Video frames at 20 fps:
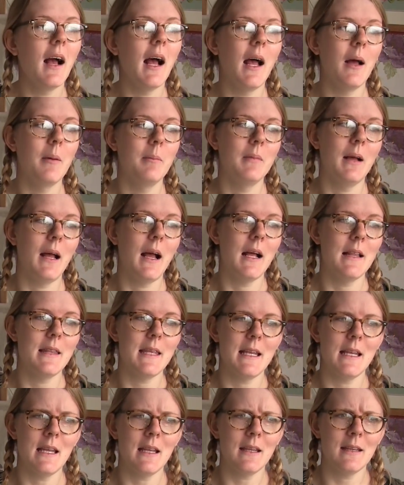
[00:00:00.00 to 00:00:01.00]
and
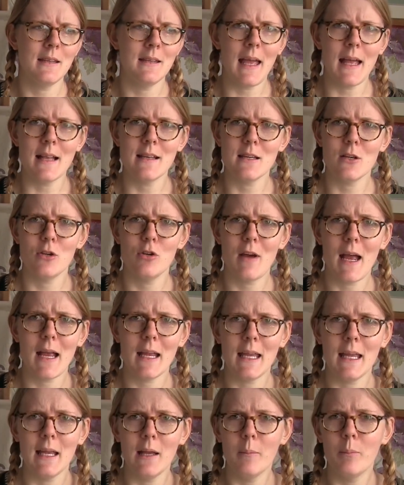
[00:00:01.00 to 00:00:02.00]
then get
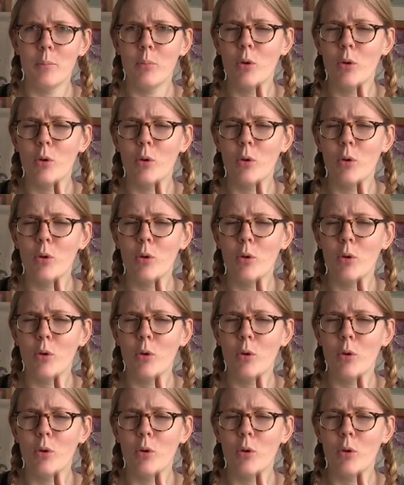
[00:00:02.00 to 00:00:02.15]
cracking.